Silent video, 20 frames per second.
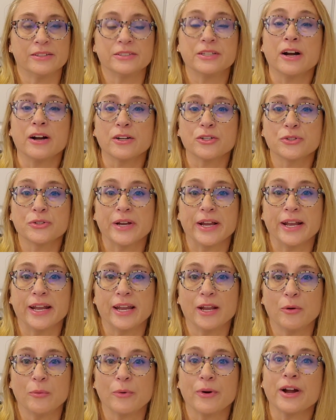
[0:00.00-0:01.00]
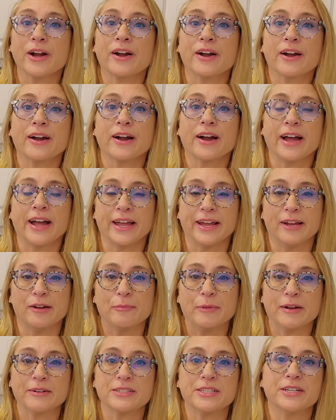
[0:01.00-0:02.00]
dog training, where I
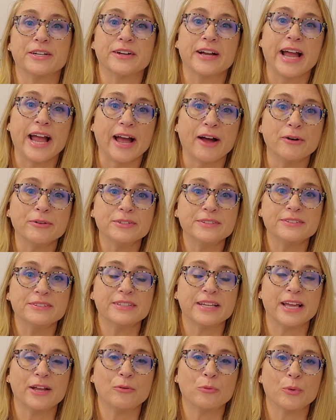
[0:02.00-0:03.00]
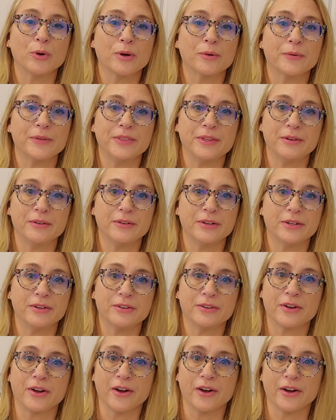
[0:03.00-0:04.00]
come out to your house and work with you and
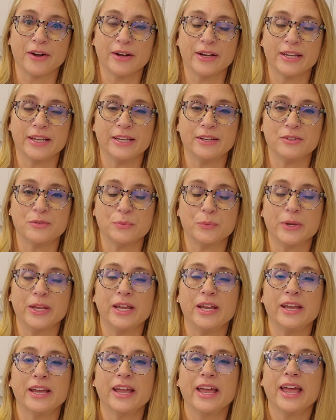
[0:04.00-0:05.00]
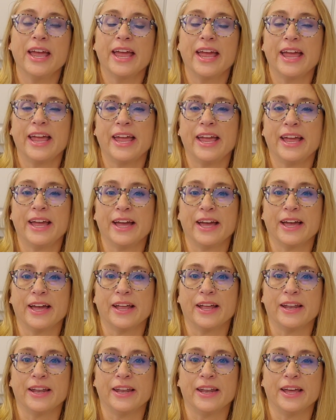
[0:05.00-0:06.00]
your dog each week.
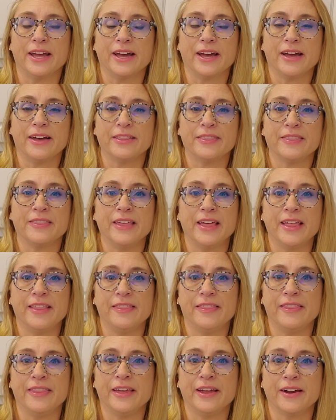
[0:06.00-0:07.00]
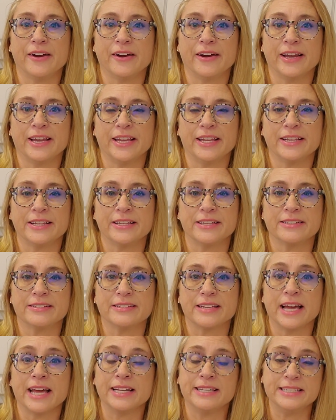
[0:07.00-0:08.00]
And then there
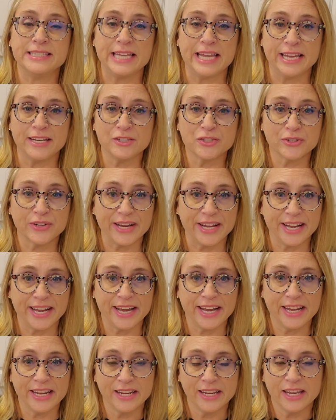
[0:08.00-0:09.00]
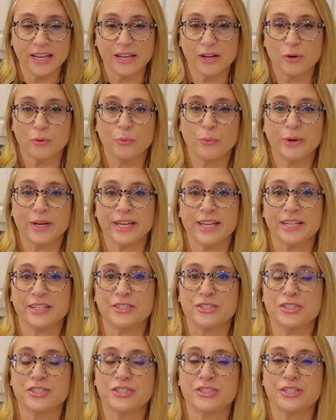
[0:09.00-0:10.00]
is a day training,
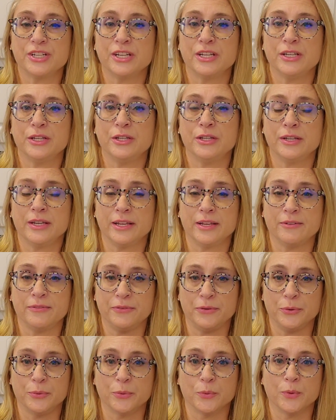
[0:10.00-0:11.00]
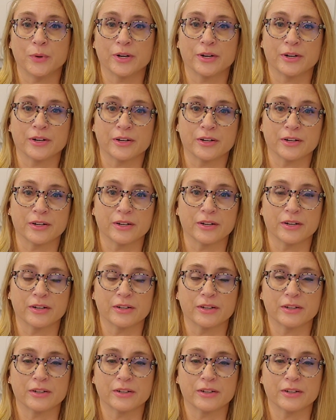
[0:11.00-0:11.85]
which if you were